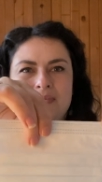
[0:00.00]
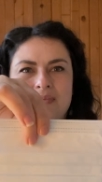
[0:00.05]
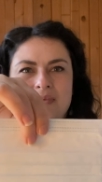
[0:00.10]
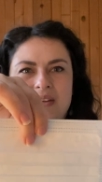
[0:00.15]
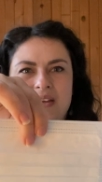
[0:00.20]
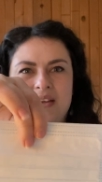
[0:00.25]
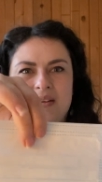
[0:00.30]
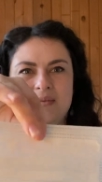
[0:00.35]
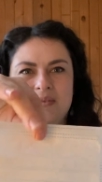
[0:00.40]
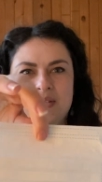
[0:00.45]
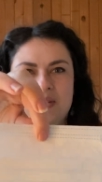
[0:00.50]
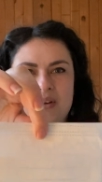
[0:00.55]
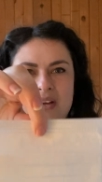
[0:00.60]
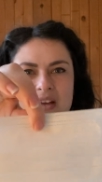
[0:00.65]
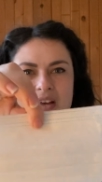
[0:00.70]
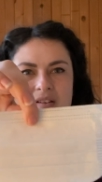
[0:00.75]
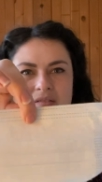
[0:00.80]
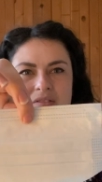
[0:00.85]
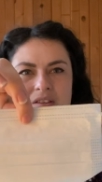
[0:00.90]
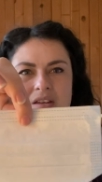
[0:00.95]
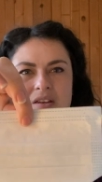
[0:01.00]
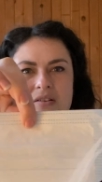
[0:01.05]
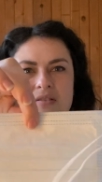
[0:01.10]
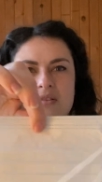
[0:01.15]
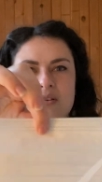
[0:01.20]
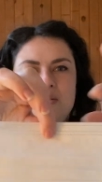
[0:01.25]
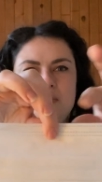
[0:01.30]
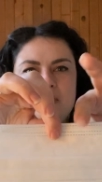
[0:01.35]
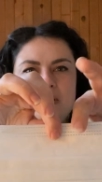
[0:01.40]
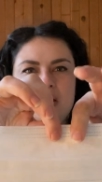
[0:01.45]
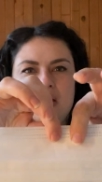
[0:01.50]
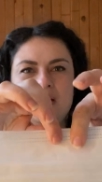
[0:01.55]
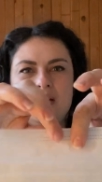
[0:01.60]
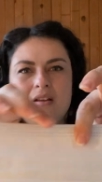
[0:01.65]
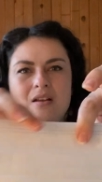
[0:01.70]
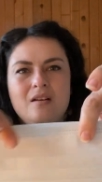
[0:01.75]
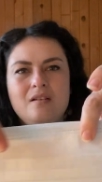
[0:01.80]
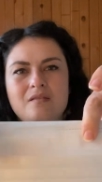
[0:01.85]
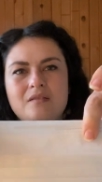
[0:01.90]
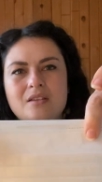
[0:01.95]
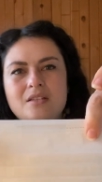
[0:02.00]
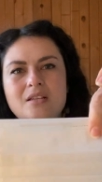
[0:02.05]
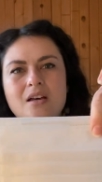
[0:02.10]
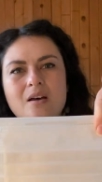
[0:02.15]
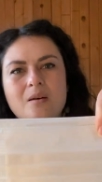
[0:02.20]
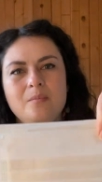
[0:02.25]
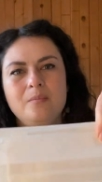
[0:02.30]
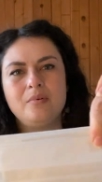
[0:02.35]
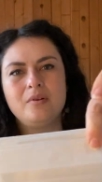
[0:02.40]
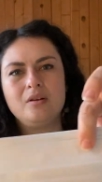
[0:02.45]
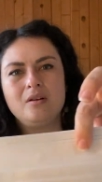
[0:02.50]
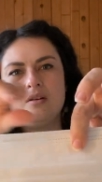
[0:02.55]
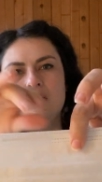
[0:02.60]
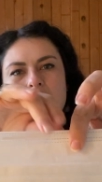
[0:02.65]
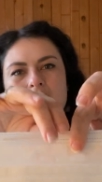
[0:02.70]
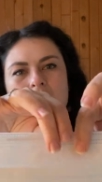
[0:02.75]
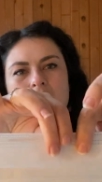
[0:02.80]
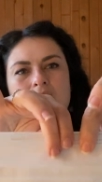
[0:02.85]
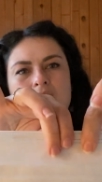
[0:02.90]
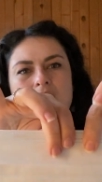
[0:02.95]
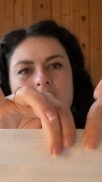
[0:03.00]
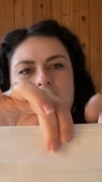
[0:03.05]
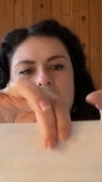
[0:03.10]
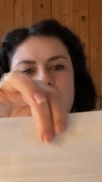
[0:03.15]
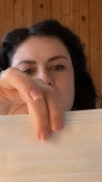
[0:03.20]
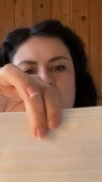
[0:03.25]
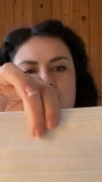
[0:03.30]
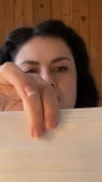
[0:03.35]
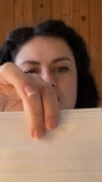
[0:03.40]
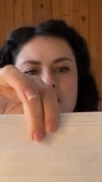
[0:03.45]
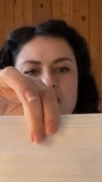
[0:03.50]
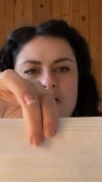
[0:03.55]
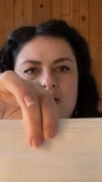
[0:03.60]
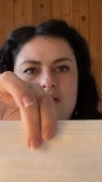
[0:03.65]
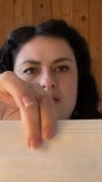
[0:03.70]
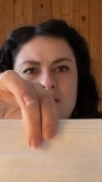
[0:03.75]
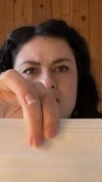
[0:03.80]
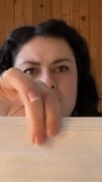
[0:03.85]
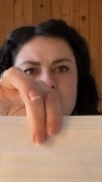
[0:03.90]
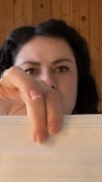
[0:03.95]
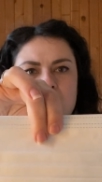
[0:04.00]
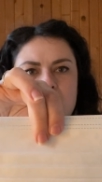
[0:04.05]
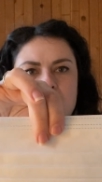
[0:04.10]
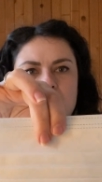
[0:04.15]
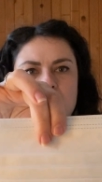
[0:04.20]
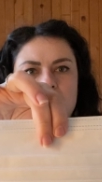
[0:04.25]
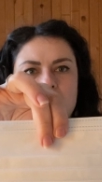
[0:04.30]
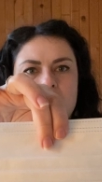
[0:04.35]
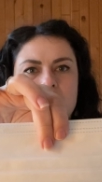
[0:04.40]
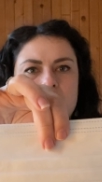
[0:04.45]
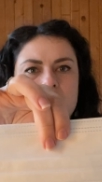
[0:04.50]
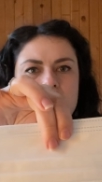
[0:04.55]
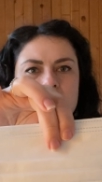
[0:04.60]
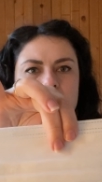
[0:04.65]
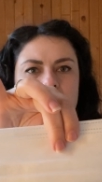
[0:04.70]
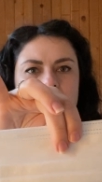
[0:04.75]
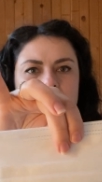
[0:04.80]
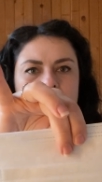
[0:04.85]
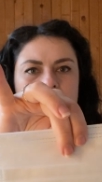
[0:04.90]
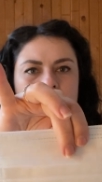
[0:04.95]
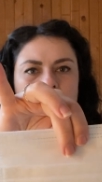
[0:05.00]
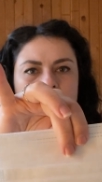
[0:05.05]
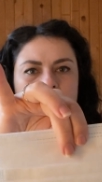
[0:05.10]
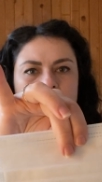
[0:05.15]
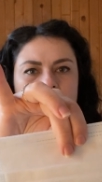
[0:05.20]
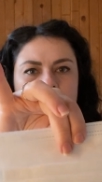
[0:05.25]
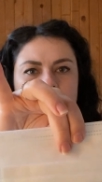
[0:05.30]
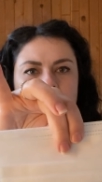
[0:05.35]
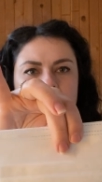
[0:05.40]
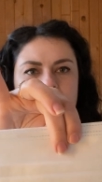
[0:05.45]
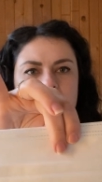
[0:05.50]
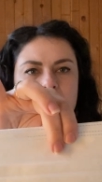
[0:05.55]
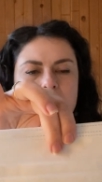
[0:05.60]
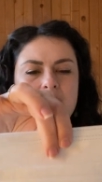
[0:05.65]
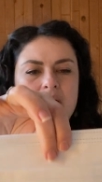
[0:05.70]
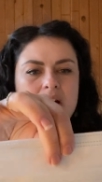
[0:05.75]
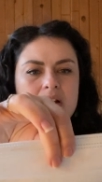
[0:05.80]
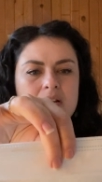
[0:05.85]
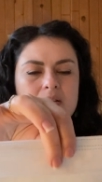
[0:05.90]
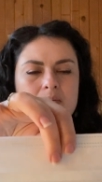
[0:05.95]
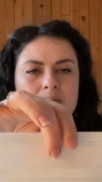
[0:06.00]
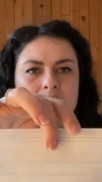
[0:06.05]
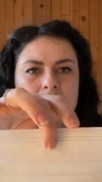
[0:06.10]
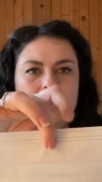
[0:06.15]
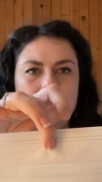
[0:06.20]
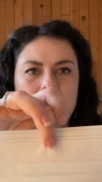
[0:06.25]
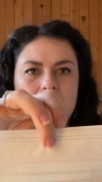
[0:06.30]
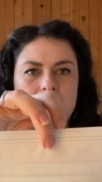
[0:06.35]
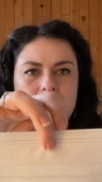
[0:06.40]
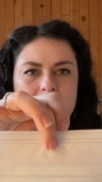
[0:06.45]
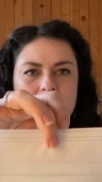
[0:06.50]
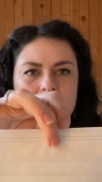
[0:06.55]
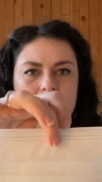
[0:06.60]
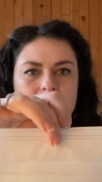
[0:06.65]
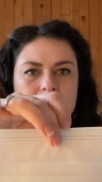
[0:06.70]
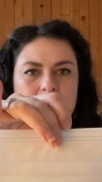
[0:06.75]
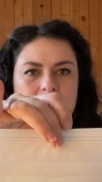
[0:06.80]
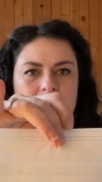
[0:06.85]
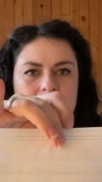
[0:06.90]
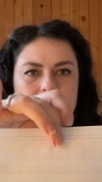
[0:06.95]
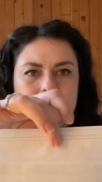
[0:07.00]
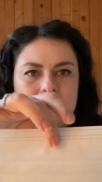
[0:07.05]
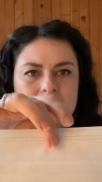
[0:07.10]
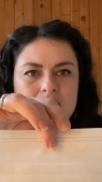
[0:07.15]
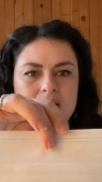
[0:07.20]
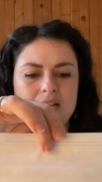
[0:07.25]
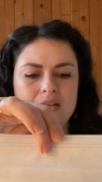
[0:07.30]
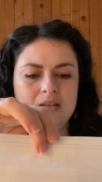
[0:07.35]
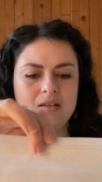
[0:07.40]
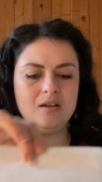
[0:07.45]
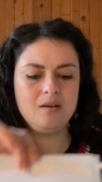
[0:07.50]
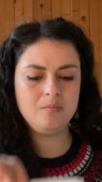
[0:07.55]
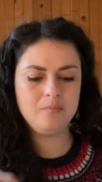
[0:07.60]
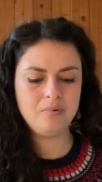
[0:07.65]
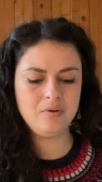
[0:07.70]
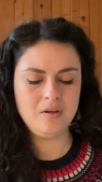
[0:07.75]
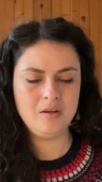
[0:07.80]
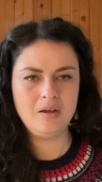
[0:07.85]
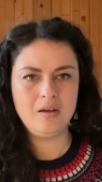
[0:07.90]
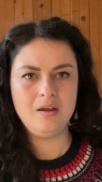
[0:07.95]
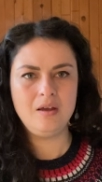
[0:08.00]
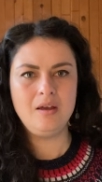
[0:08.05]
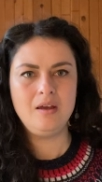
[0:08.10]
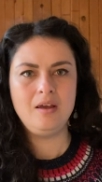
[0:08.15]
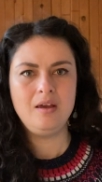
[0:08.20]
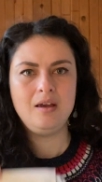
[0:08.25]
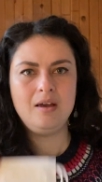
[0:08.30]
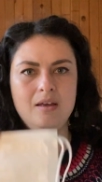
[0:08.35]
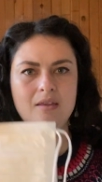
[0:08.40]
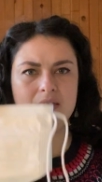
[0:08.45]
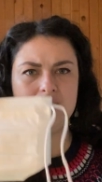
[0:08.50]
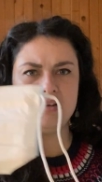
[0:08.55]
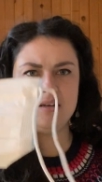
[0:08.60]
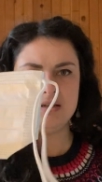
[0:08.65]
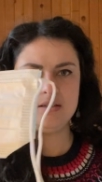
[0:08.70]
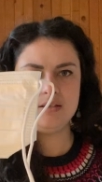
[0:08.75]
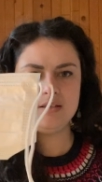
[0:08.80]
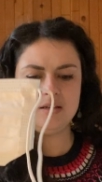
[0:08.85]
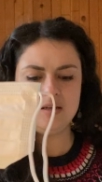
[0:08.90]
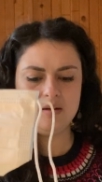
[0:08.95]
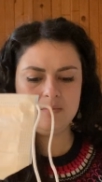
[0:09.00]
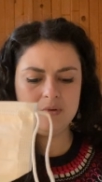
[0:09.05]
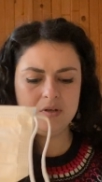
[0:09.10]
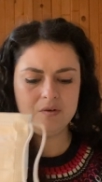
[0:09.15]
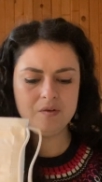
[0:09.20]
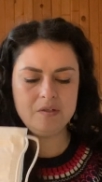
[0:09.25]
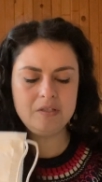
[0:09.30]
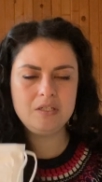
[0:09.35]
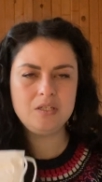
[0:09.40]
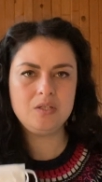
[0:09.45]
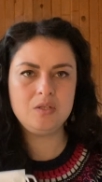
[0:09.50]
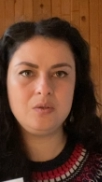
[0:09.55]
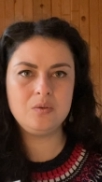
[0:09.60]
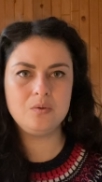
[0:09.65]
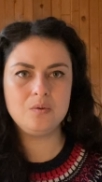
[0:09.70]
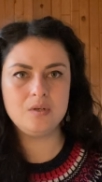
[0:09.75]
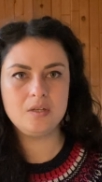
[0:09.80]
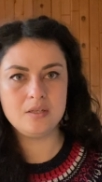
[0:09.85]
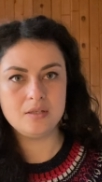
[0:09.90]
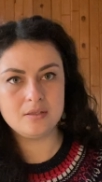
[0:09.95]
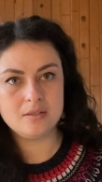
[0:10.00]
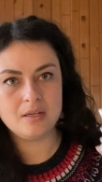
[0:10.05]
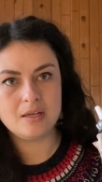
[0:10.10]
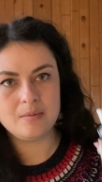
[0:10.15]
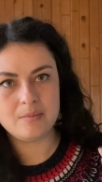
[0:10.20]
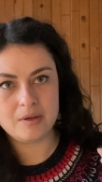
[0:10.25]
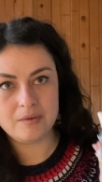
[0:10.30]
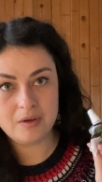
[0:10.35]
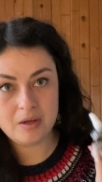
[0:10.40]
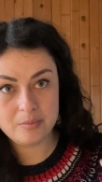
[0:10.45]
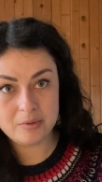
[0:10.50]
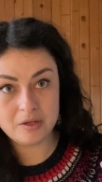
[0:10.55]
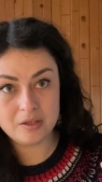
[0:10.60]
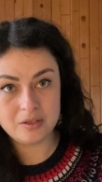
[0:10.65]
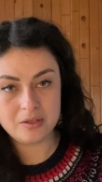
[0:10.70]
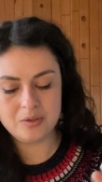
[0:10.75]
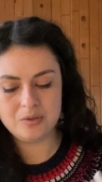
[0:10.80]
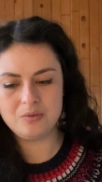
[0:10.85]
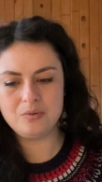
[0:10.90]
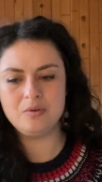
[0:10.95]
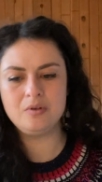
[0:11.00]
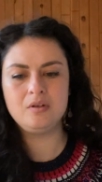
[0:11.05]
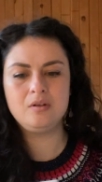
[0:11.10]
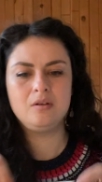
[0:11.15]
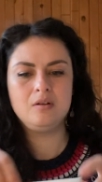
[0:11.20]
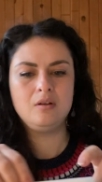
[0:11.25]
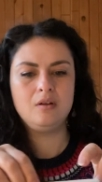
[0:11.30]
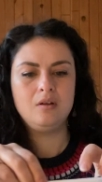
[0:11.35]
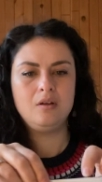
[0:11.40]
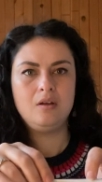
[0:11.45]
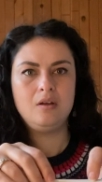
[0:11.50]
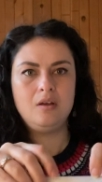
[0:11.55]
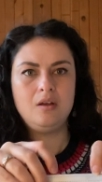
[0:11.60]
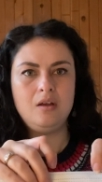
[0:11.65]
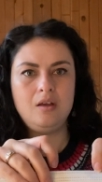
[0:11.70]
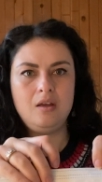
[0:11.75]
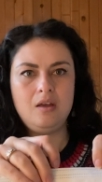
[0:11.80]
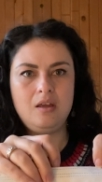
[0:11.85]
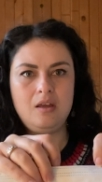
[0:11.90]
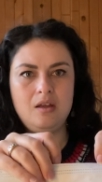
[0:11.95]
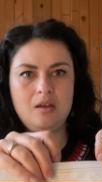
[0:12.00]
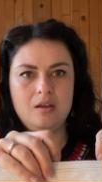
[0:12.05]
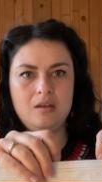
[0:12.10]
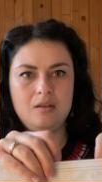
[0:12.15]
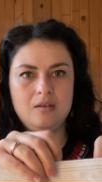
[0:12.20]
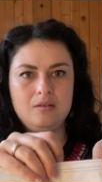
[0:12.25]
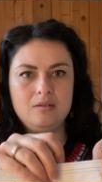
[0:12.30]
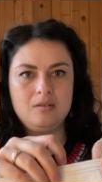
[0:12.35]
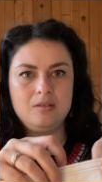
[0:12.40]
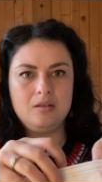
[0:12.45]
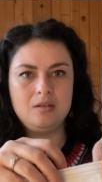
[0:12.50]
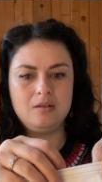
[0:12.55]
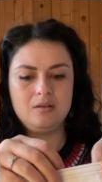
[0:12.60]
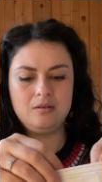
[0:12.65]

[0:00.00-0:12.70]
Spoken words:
Okay, so I have the ear loops hanging off the top. I have cut 2 corners off the bottom. I have my 2 masks lined up. And the next thing I'm going to do is take my fabric glue and